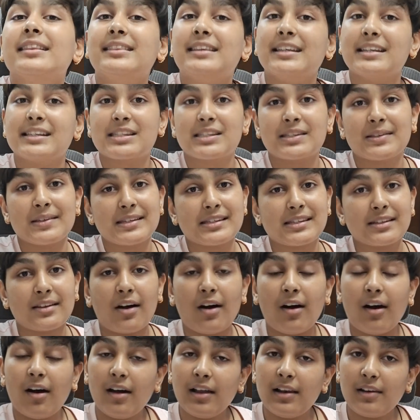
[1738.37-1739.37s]
This is
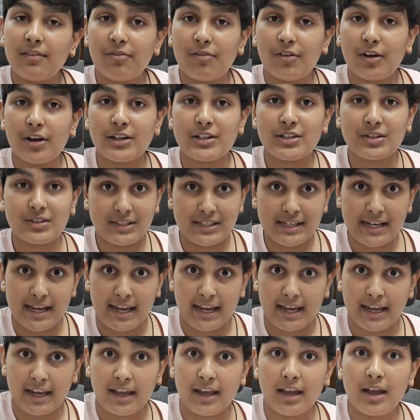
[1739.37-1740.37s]
all for
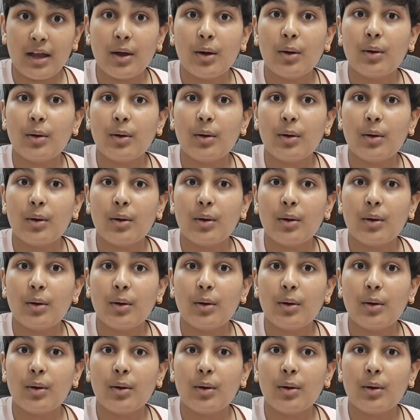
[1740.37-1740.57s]
today.